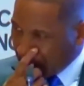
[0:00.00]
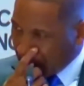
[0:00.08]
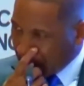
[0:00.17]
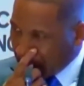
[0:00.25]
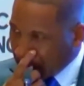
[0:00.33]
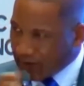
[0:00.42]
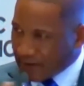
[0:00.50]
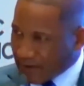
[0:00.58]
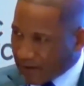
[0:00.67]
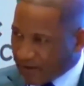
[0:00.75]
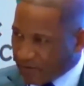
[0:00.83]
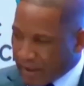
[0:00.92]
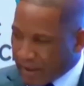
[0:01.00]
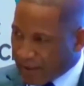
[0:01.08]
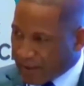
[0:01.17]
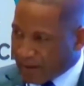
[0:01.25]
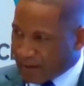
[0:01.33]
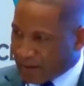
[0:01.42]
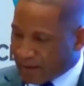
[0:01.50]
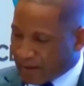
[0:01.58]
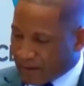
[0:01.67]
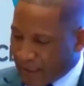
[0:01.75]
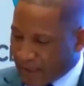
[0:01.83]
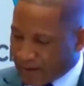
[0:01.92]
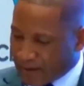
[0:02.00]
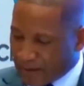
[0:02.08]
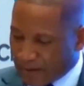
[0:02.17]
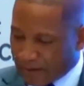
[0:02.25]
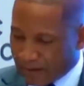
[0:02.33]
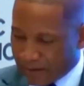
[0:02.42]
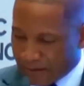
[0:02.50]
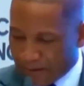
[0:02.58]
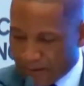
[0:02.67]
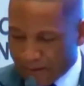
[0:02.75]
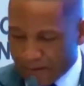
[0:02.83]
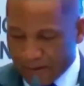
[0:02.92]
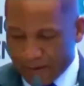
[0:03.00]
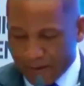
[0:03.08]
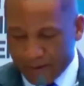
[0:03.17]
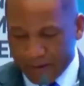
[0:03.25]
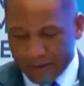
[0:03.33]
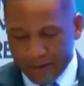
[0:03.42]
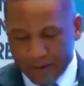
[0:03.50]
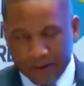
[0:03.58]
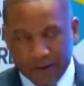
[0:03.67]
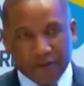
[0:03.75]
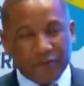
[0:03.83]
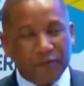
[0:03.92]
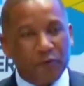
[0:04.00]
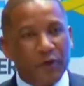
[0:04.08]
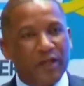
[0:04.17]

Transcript: And it is a tremendous asset if we